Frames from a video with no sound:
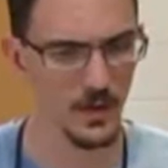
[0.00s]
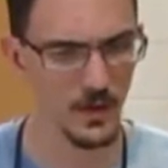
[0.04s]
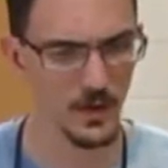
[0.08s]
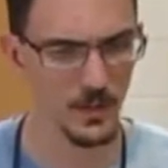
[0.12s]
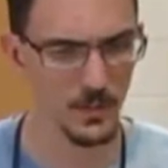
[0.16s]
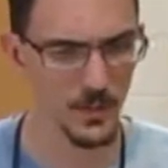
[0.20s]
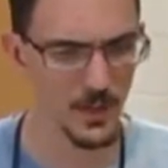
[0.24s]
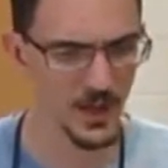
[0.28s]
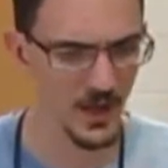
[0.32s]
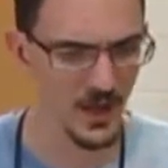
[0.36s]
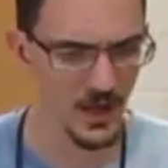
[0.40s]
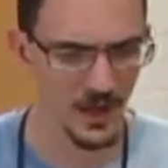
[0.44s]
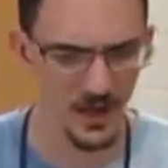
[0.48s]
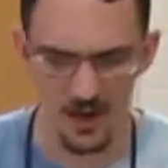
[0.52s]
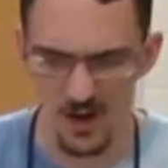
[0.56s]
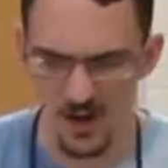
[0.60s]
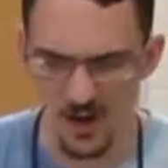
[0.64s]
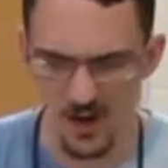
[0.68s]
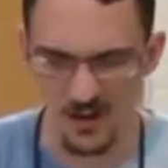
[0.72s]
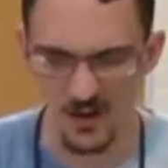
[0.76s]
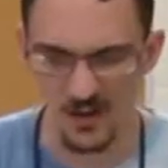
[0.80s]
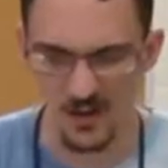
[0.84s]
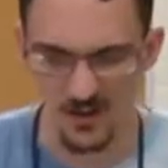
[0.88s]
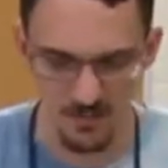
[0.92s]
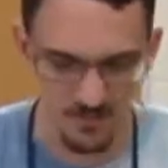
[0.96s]
It can be kind of
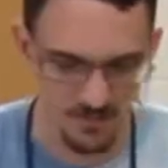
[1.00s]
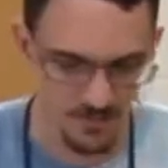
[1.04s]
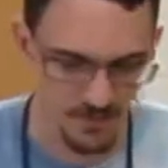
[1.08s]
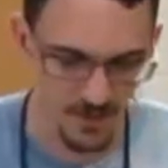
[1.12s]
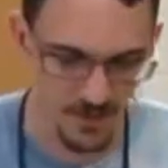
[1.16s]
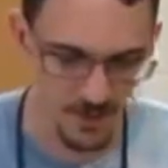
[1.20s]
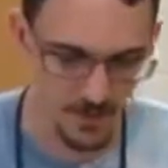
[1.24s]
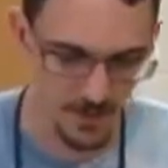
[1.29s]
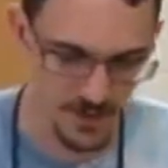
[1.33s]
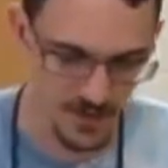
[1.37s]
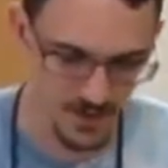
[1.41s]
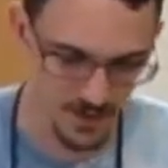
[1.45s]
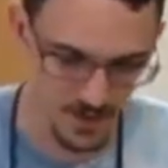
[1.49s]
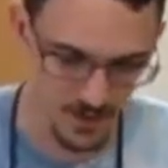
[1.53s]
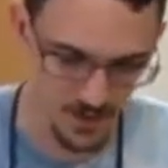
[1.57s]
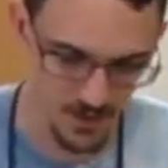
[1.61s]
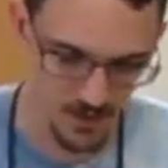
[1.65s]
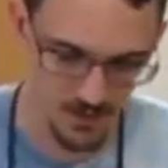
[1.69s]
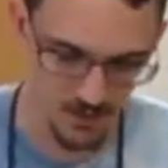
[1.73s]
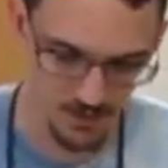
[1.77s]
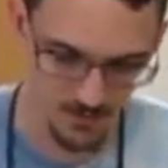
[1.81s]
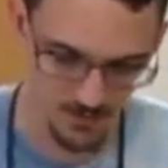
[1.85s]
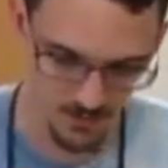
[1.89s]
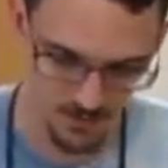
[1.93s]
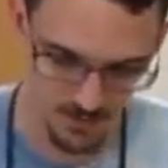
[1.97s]
hard to fit them in
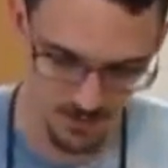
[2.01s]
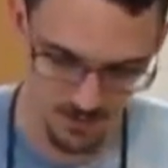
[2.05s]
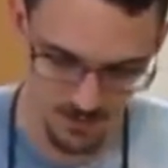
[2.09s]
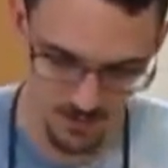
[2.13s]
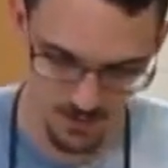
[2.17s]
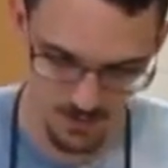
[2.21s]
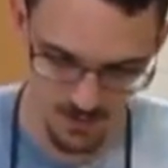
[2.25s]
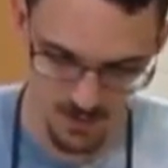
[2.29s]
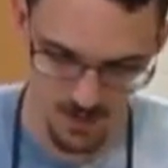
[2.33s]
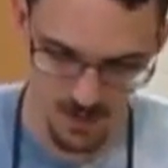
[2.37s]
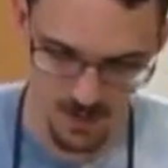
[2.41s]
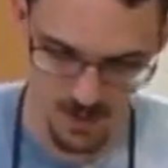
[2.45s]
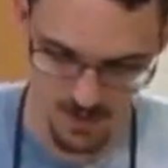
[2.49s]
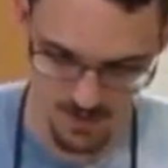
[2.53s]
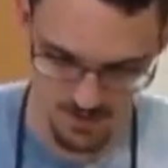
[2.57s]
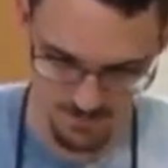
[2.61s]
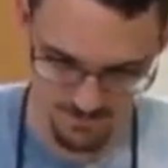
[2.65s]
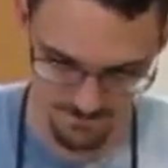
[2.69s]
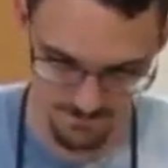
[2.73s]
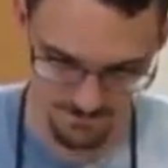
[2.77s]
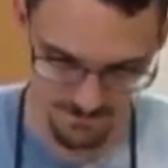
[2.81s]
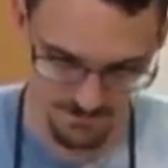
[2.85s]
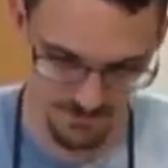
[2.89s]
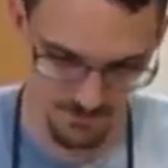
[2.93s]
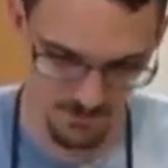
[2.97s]
there.
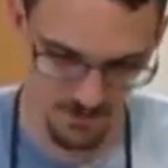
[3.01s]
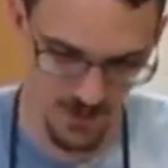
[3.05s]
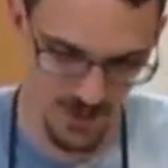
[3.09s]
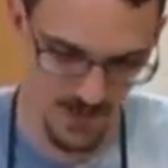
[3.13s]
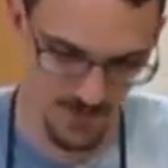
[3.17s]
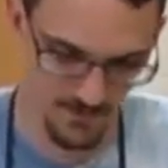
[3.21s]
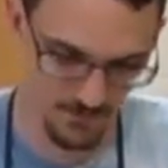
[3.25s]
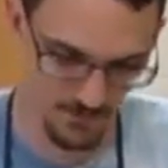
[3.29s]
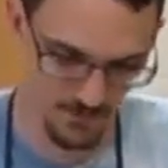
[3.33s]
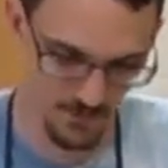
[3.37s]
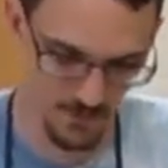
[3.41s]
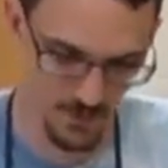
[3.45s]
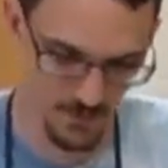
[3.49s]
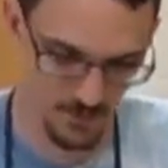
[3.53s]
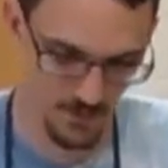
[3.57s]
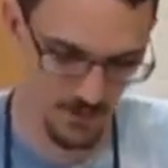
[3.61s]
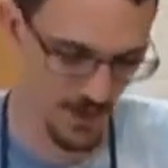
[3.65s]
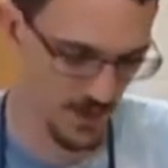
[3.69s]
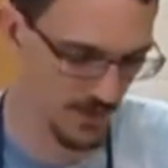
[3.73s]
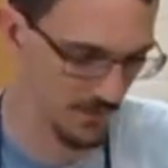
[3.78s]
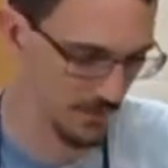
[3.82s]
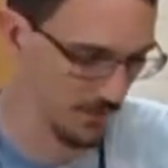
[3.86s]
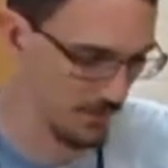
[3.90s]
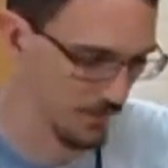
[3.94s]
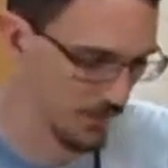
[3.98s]
If you're having trouble,
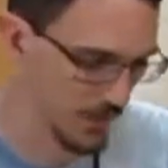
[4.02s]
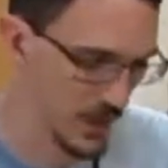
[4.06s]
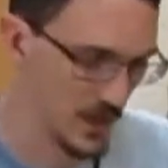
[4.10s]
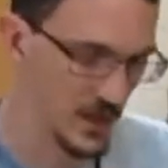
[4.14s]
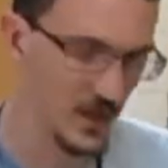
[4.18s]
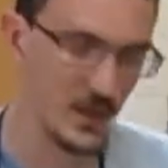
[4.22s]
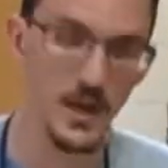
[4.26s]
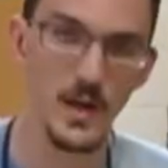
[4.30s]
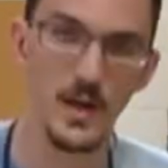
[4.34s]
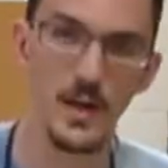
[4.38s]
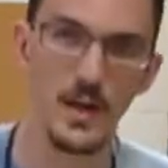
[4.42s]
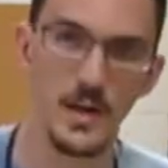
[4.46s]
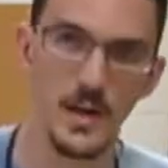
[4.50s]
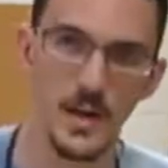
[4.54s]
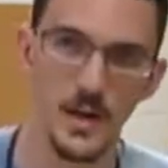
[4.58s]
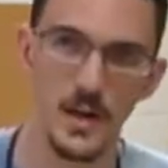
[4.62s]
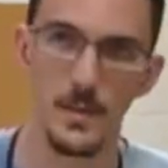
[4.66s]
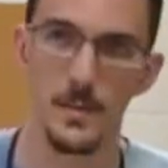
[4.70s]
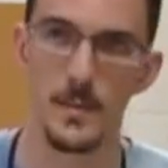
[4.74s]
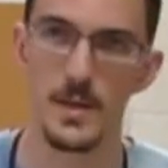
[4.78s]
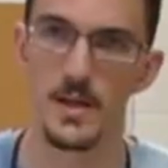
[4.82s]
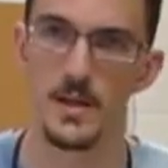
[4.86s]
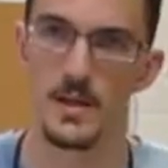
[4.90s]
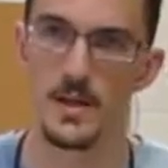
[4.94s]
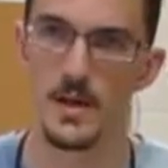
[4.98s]
have a friend kind of get
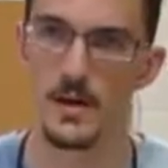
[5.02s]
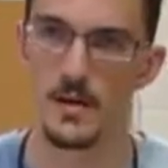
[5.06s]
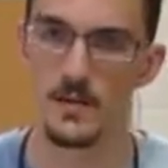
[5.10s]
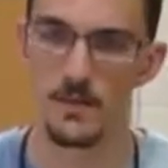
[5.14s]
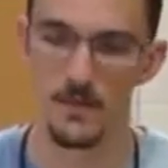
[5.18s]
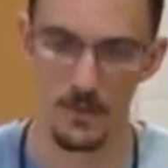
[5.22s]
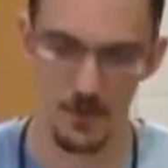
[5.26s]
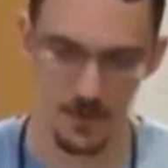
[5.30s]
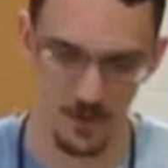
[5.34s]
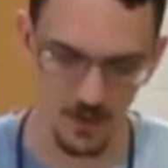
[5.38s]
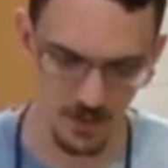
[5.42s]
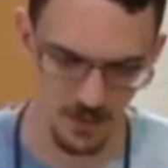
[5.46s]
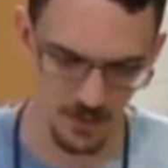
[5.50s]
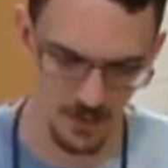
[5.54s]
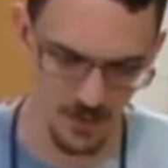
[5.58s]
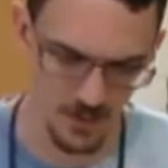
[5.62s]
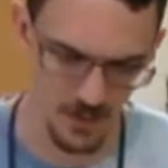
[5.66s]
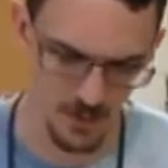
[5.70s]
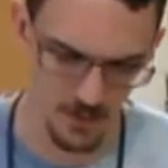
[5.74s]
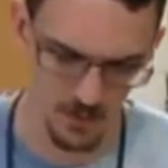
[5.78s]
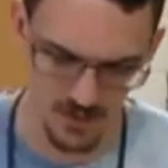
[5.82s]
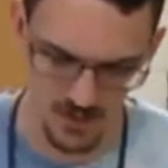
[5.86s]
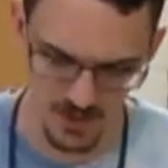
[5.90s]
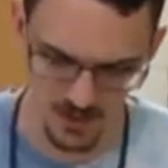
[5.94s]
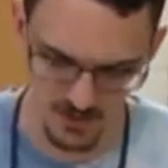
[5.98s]
them in there for
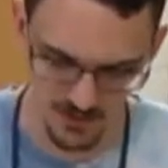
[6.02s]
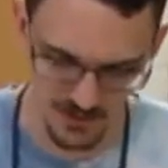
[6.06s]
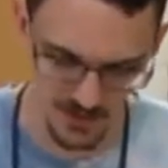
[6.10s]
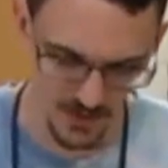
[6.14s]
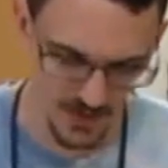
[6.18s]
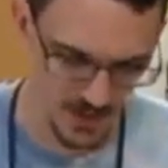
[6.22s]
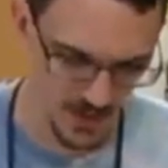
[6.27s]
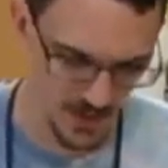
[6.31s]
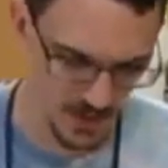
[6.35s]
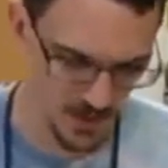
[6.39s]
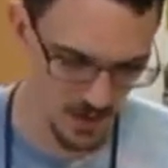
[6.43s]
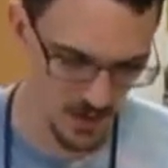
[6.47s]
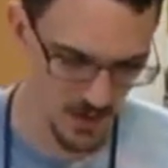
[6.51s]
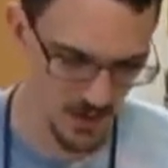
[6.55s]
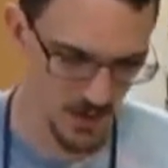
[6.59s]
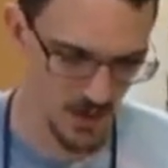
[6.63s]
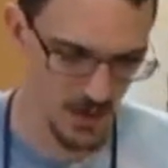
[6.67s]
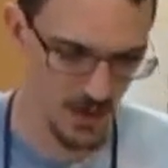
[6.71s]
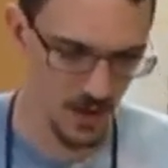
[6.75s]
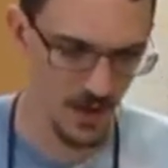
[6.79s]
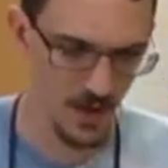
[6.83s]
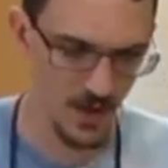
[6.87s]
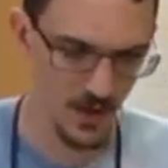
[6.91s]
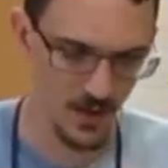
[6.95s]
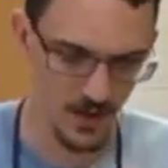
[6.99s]
you initially,
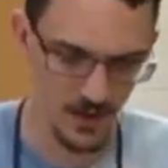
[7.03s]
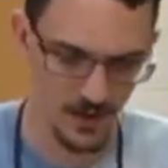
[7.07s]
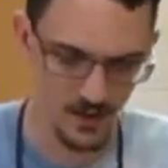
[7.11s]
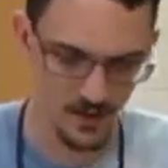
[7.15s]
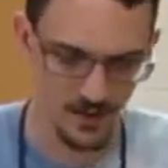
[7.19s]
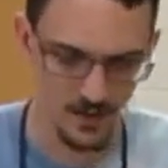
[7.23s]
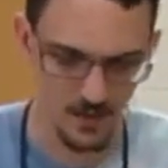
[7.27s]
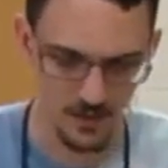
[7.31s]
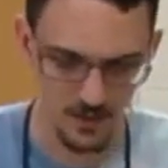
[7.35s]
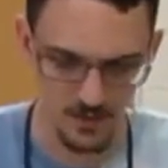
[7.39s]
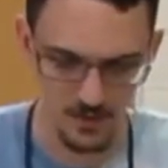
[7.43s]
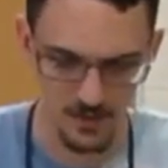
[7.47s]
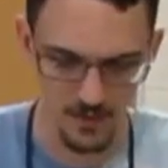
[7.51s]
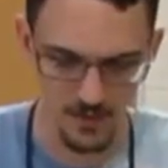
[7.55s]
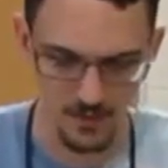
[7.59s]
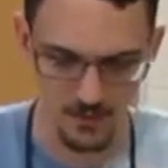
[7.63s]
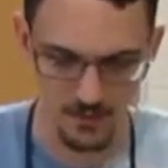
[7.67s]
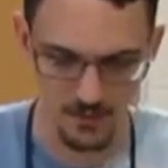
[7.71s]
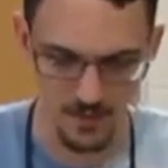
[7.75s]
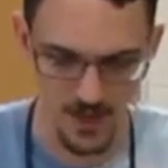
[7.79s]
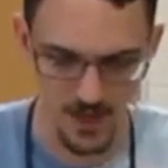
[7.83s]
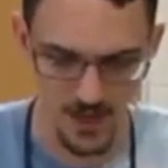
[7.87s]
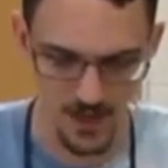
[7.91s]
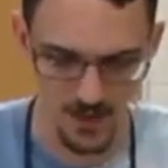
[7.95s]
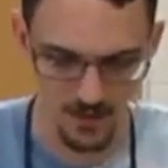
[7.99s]
and then you can do the
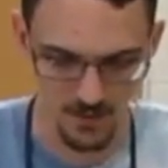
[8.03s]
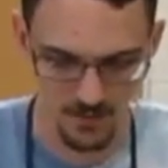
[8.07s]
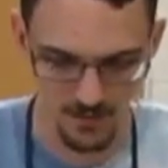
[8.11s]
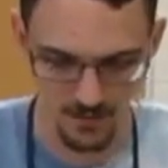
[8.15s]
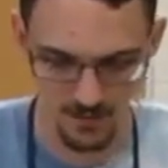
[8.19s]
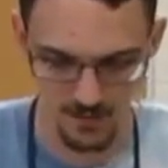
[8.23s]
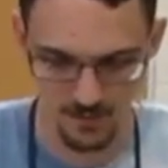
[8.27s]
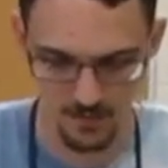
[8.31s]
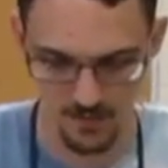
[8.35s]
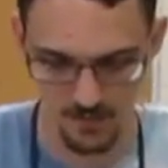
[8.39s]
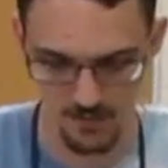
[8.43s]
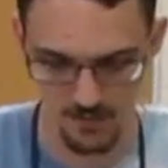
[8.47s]
rest.